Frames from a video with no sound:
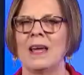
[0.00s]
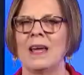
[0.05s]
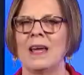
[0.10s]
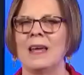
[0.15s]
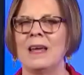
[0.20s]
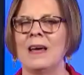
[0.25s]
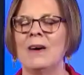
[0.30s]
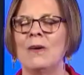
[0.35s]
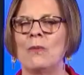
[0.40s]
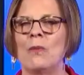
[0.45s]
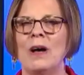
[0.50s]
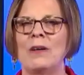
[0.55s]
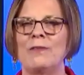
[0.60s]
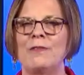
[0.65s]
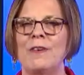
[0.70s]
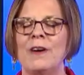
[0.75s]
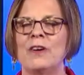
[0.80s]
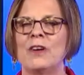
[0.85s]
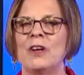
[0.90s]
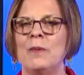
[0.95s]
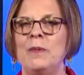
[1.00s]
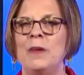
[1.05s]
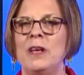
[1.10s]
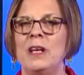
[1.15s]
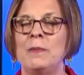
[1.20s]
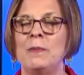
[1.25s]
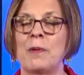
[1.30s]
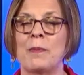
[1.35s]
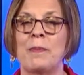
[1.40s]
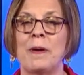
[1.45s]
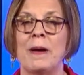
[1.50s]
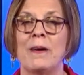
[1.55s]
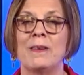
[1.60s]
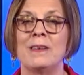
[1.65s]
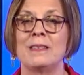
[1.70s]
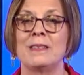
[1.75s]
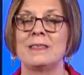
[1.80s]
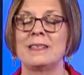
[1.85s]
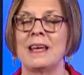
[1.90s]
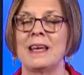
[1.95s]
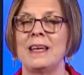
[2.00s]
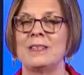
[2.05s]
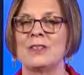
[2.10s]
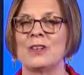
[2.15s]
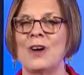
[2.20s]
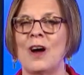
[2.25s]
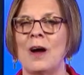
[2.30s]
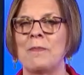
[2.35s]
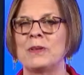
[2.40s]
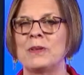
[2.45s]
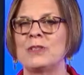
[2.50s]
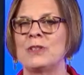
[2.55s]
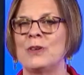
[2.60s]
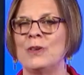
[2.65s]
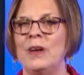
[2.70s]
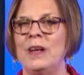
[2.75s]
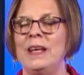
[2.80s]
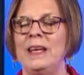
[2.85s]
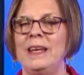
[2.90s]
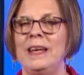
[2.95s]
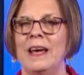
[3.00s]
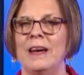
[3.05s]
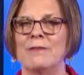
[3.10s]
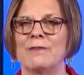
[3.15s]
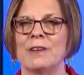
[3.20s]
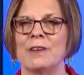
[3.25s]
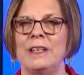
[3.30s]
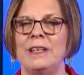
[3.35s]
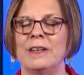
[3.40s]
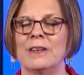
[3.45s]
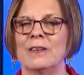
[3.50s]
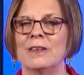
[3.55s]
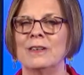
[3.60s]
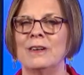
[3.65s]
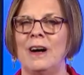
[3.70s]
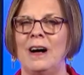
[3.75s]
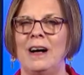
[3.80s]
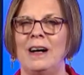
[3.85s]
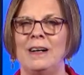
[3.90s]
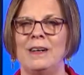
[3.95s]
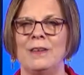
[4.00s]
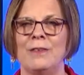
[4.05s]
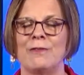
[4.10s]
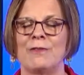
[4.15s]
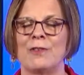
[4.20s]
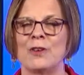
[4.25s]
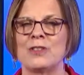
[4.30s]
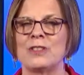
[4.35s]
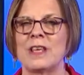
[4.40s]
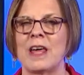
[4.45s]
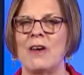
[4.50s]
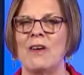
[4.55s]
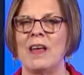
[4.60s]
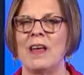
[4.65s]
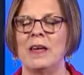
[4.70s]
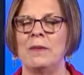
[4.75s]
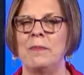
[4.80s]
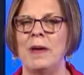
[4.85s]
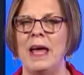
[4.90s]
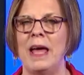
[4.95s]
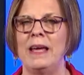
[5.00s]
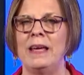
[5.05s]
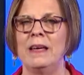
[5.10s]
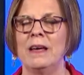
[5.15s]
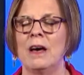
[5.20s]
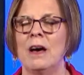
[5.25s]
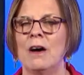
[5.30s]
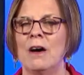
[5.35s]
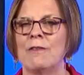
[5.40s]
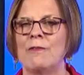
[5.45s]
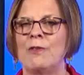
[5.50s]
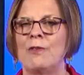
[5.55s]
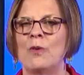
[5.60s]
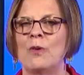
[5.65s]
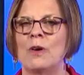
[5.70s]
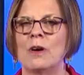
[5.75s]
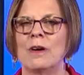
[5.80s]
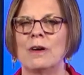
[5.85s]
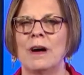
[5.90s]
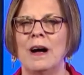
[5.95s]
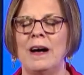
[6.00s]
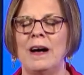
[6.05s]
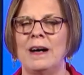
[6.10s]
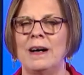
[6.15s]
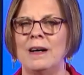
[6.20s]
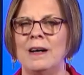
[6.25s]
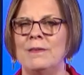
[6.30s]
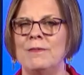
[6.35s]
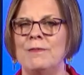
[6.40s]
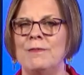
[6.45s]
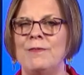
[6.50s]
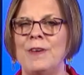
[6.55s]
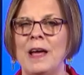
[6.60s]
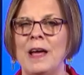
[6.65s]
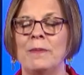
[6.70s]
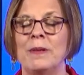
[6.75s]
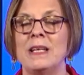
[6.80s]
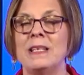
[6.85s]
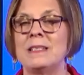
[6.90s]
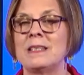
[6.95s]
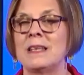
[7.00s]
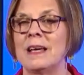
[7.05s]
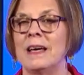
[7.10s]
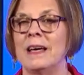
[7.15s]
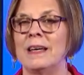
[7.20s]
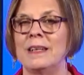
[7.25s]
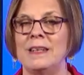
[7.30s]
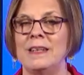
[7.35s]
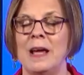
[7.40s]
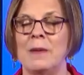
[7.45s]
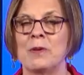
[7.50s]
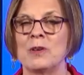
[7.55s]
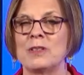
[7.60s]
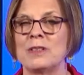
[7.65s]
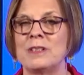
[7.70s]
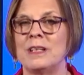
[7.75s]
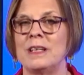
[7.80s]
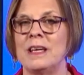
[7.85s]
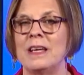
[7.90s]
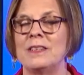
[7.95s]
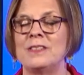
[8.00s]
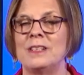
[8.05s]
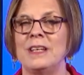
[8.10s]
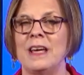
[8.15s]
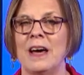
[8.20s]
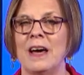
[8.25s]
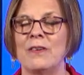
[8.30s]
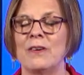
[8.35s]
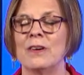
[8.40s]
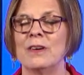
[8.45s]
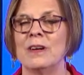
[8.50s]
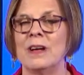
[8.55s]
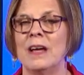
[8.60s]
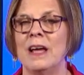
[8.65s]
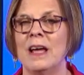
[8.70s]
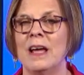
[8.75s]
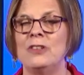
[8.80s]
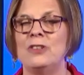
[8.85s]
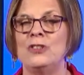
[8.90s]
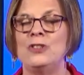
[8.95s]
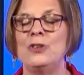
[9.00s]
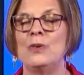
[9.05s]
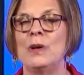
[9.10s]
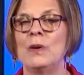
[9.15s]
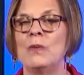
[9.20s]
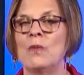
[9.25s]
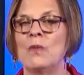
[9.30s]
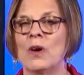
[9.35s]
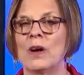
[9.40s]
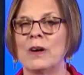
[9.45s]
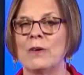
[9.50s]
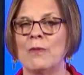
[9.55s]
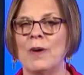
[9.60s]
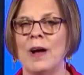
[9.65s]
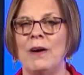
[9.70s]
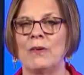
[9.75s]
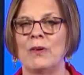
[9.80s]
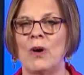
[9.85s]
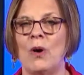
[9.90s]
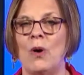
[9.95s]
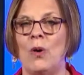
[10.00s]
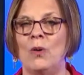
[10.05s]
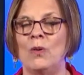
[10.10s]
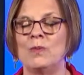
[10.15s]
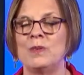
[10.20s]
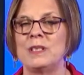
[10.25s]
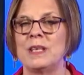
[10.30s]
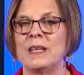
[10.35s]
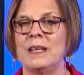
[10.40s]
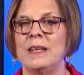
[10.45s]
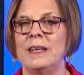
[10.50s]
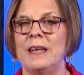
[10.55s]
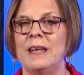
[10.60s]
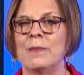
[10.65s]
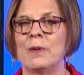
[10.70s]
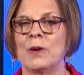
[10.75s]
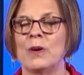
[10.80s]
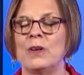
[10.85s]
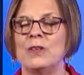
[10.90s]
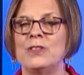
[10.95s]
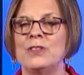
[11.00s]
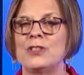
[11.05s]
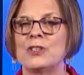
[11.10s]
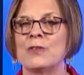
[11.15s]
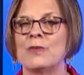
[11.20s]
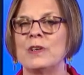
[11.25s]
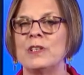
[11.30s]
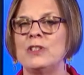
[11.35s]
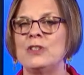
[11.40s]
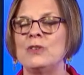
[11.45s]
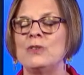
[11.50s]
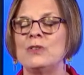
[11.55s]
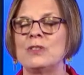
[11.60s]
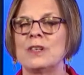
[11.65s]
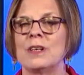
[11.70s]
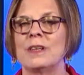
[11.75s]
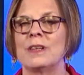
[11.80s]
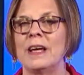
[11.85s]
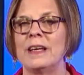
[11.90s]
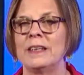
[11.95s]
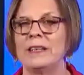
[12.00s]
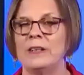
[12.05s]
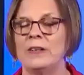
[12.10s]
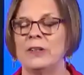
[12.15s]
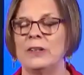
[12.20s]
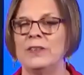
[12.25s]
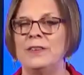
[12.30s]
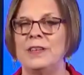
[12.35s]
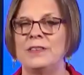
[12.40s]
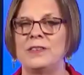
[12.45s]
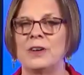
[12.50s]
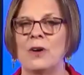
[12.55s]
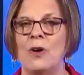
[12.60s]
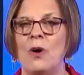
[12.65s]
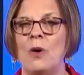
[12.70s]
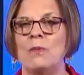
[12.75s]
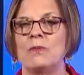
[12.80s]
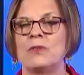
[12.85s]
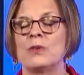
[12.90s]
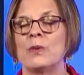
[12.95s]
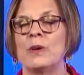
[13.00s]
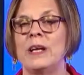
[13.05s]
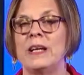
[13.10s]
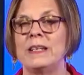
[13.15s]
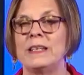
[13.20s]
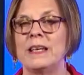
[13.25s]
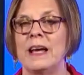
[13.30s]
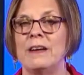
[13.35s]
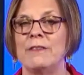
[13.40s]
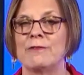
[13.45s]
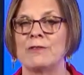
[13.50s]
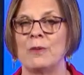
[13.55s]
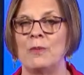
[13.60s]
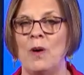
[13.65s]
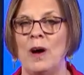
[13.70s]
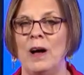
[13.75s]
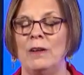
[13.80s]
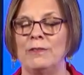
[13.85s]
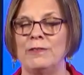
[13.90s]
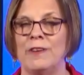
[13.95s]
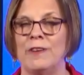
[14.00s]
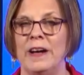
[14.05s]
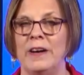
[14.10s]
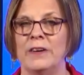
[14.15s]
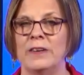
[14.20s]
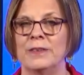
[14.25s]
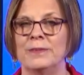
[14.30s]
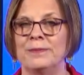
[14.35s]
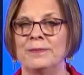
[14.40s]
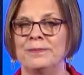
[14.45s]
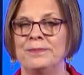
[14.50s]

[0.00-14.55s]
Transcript: Yeah, Wildfire Community Preparedness Day is an opportunity every year, uh, the first Saturday in May, for uh, families and neighbors to get together doing work around homes and in neighborhoods to reduce the likelihood that their homes would ignite from wildfire.